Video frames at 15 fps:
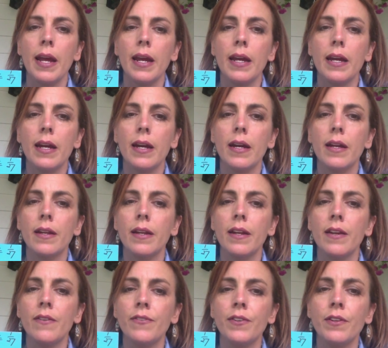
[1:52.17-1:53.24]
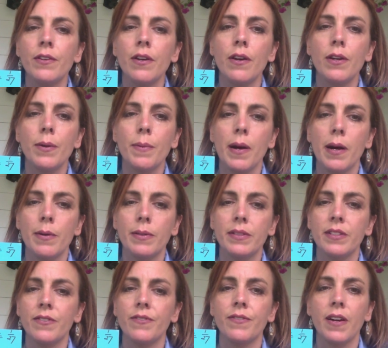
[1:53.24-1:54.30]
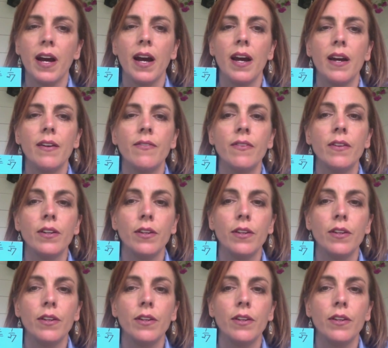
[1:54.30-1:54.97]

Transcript: And if you know your powers of 5,